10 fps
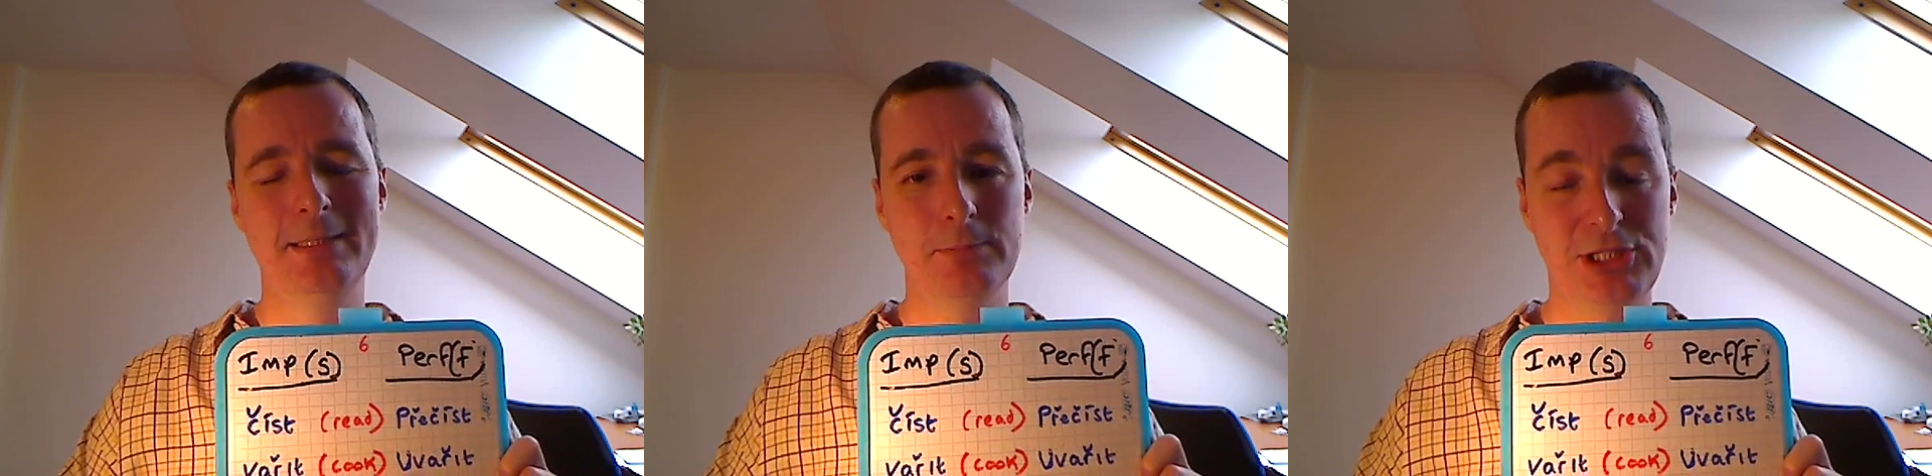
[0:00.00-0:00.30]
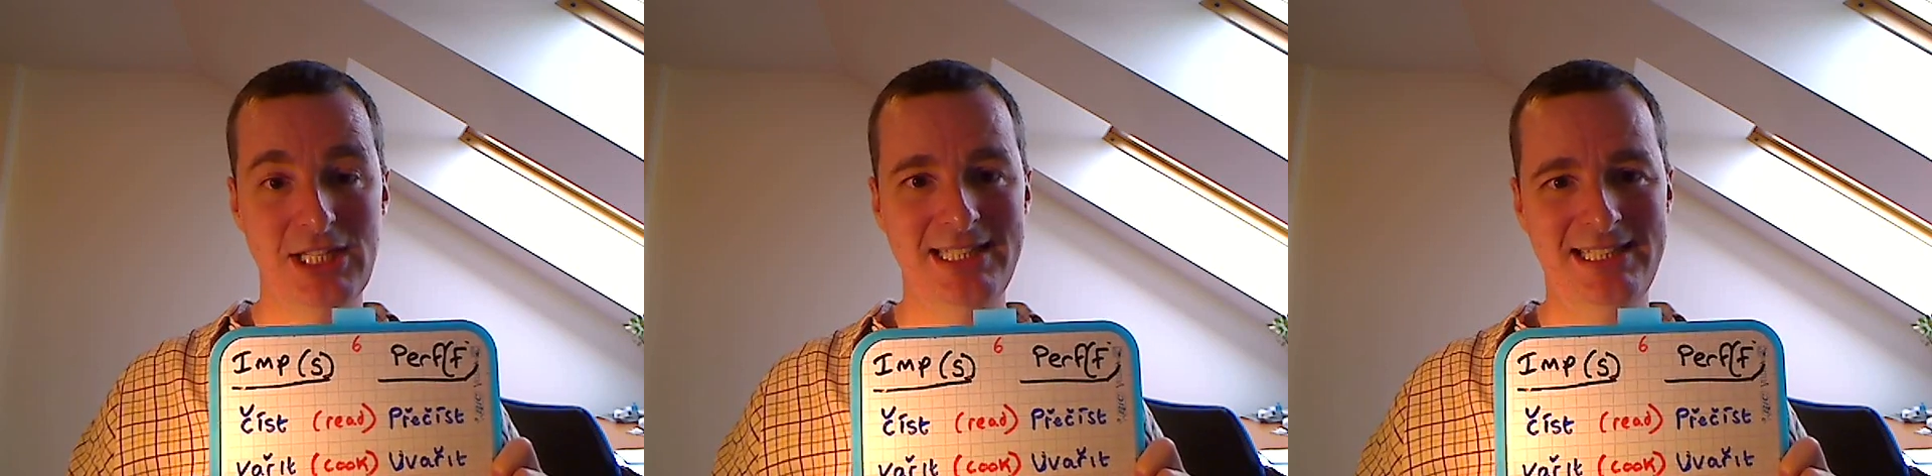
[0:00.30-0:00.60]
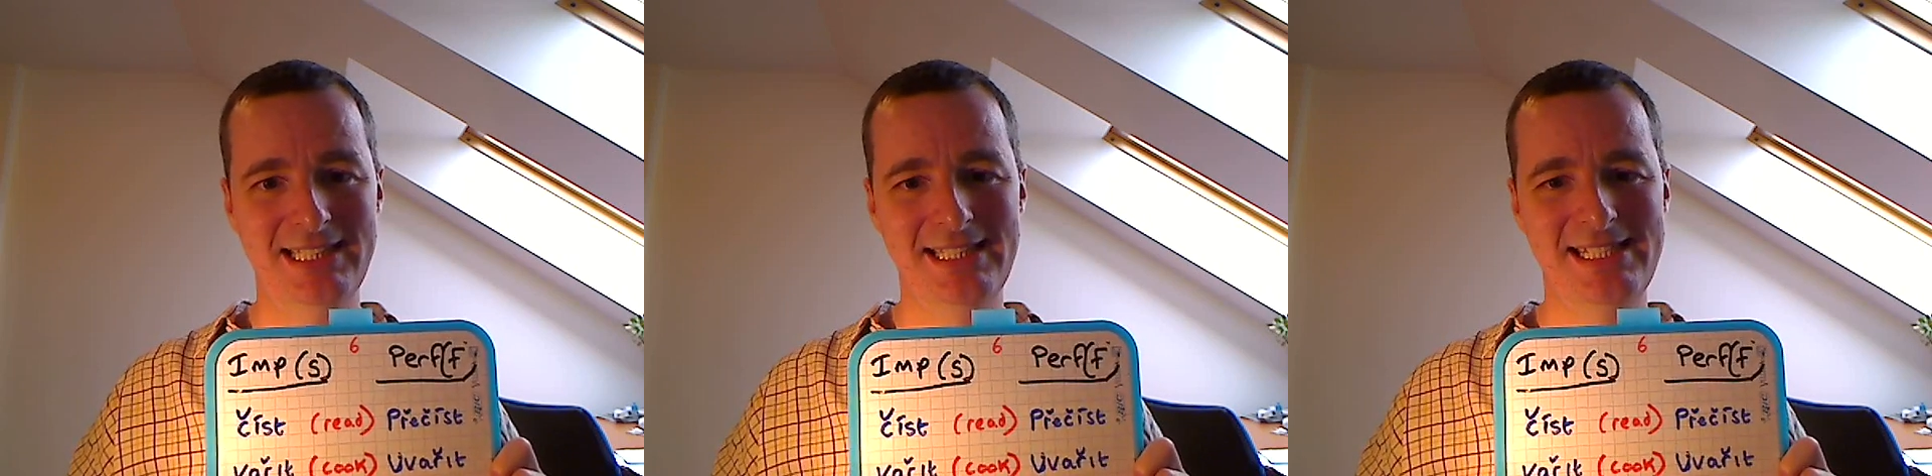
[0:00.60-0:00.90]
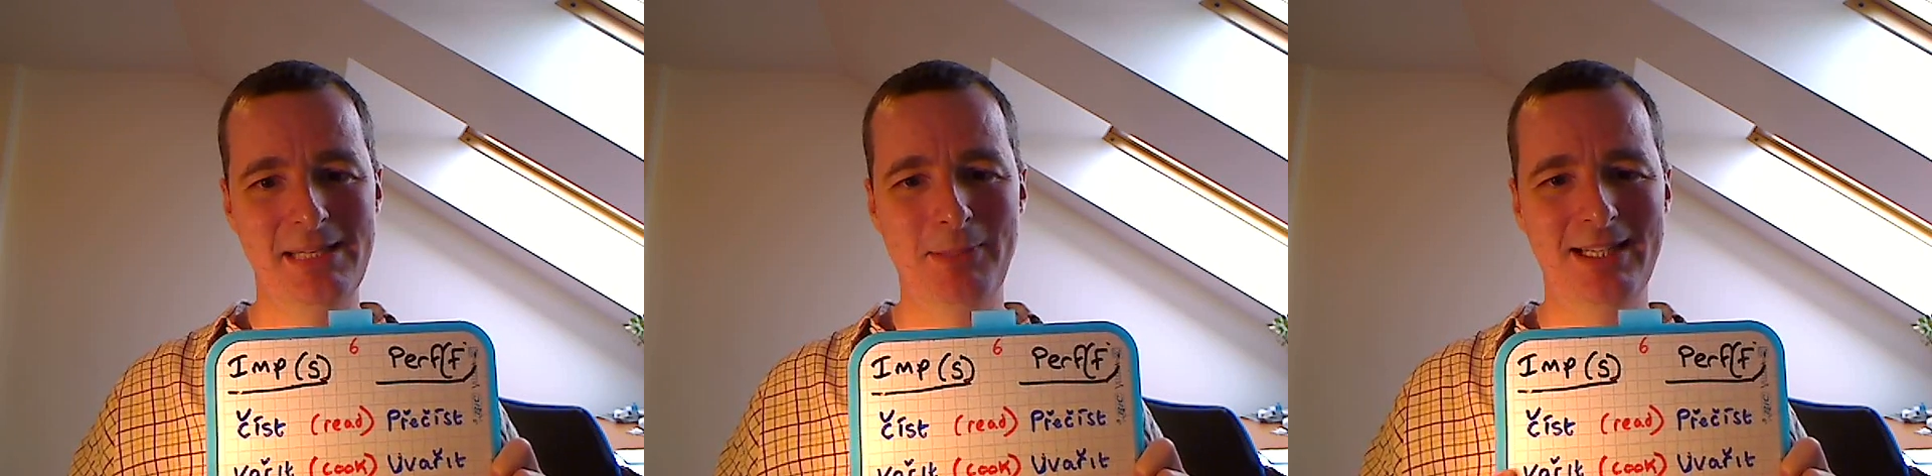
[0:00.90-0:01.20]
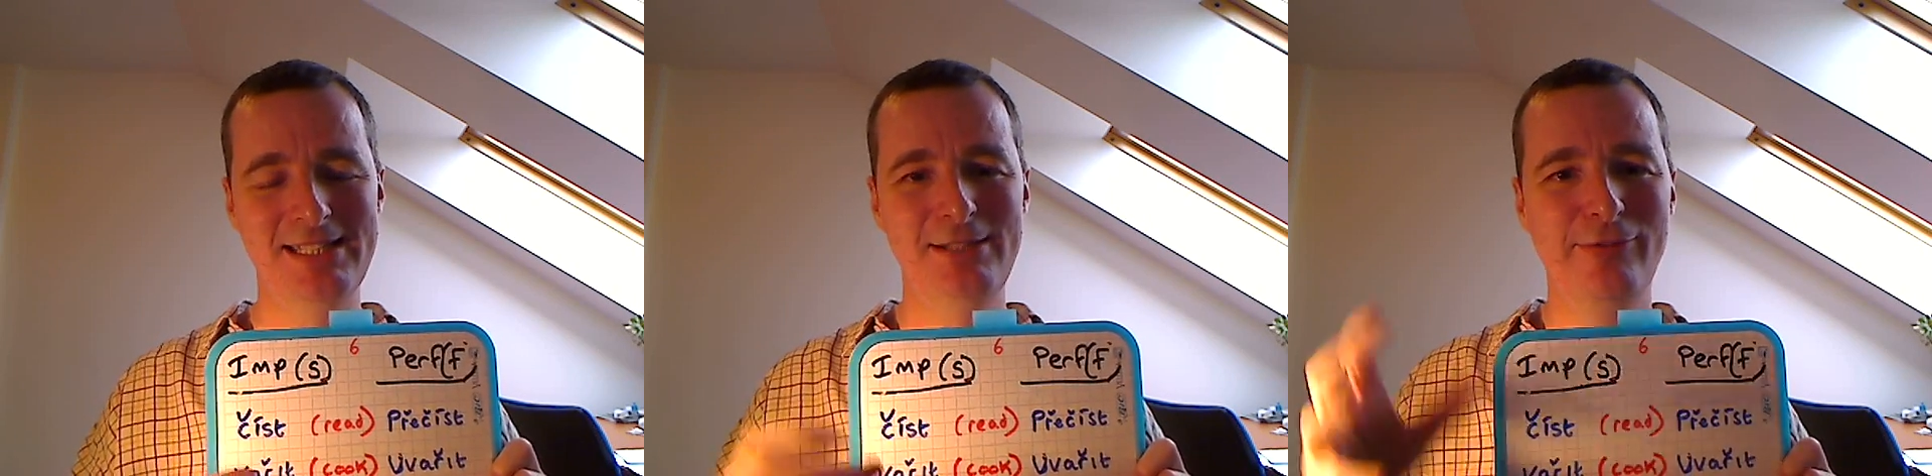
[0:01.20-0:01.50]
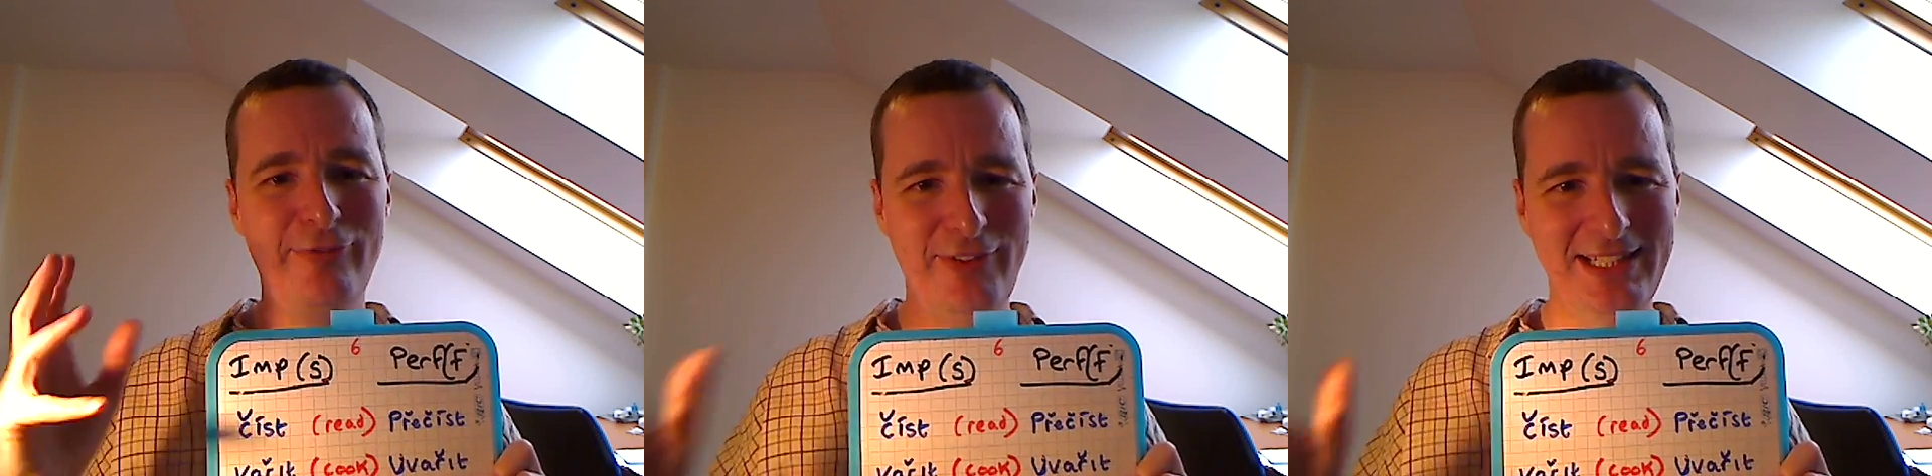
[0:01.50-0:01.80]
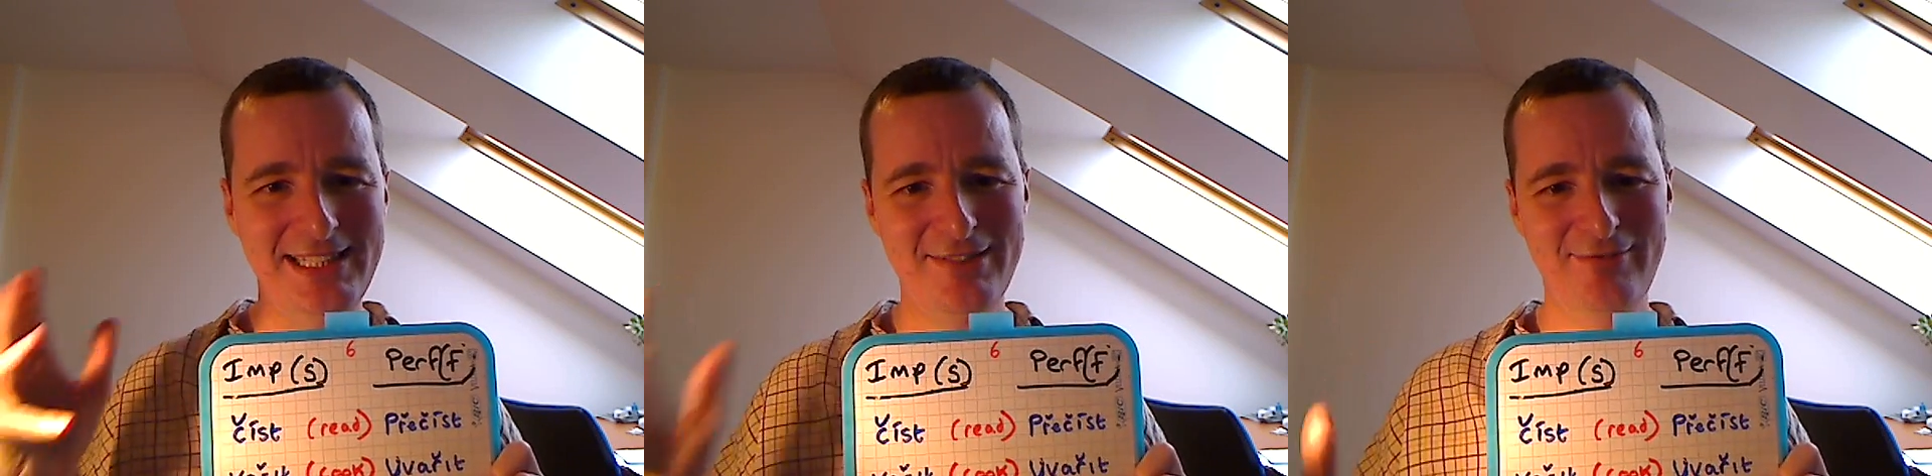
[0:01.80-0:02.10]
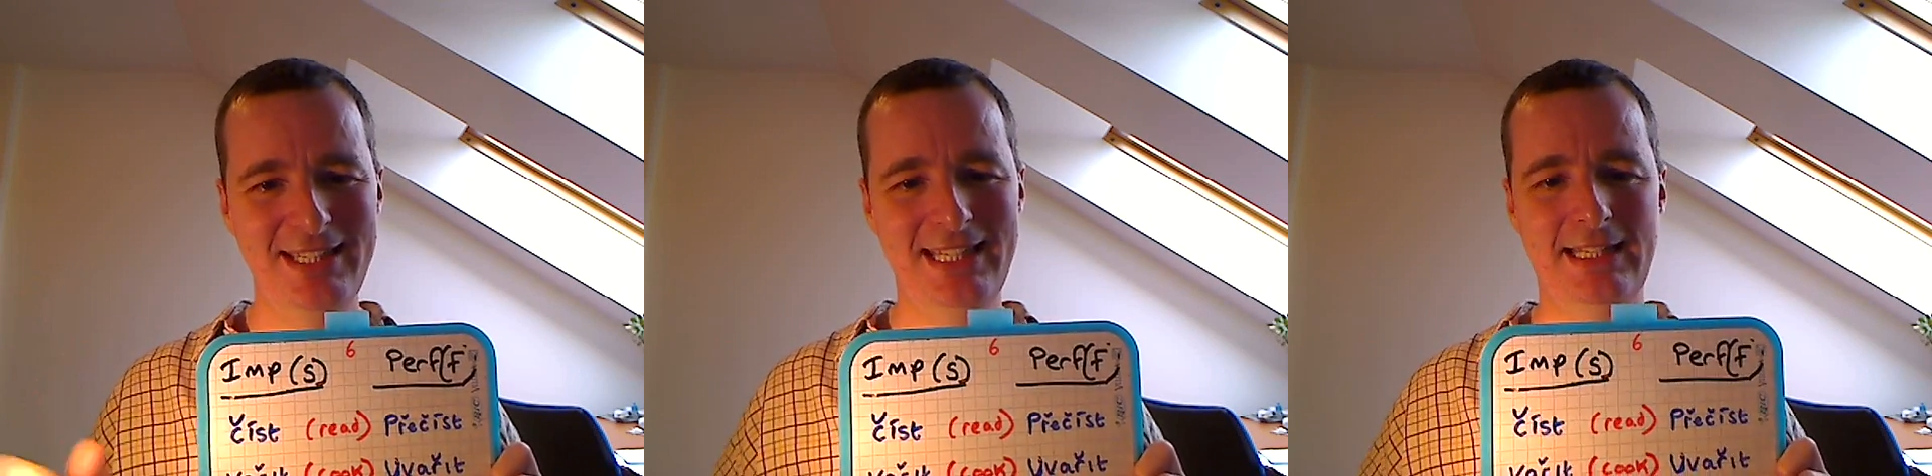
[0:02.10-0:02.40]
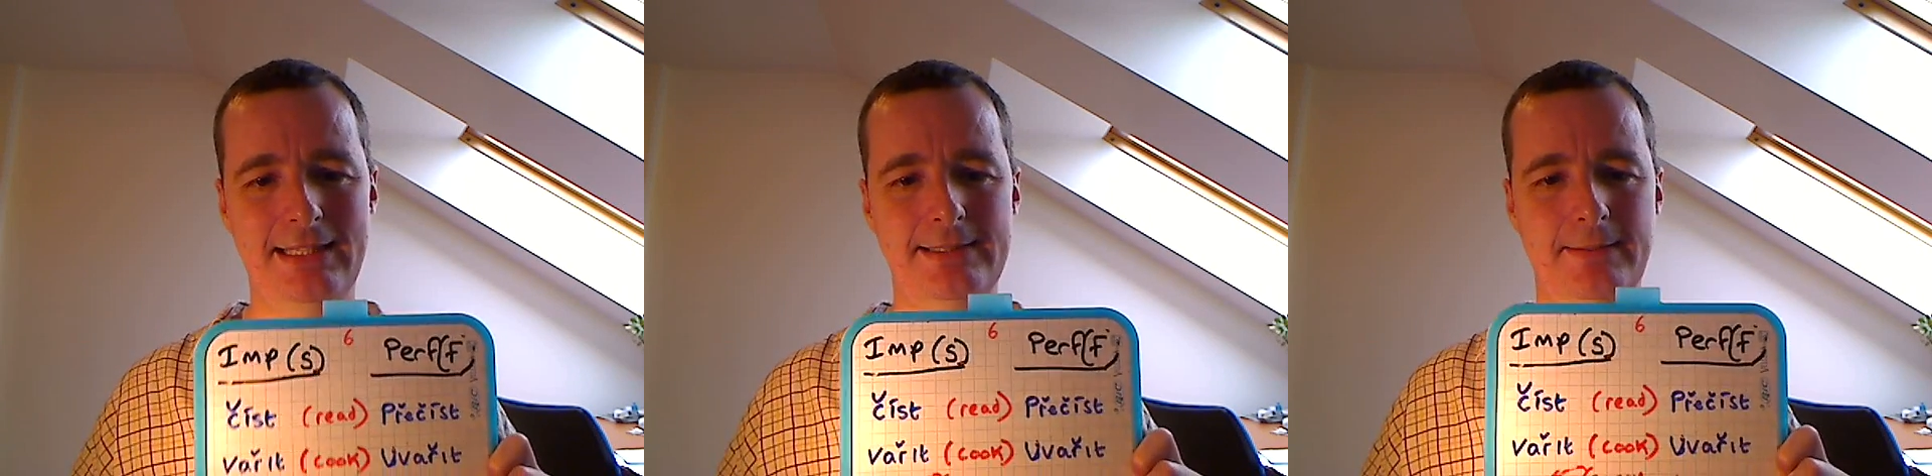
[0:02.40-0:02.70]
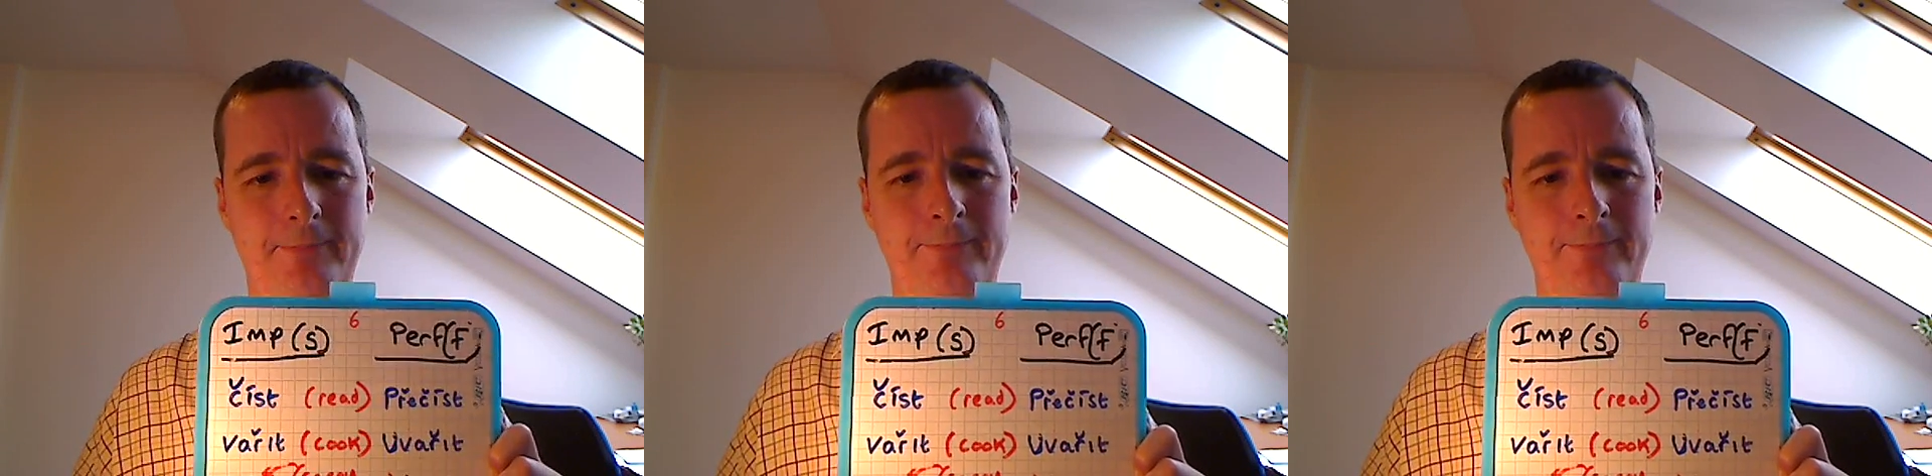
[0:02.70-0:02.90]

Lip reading: przeciist, because you finished reading it.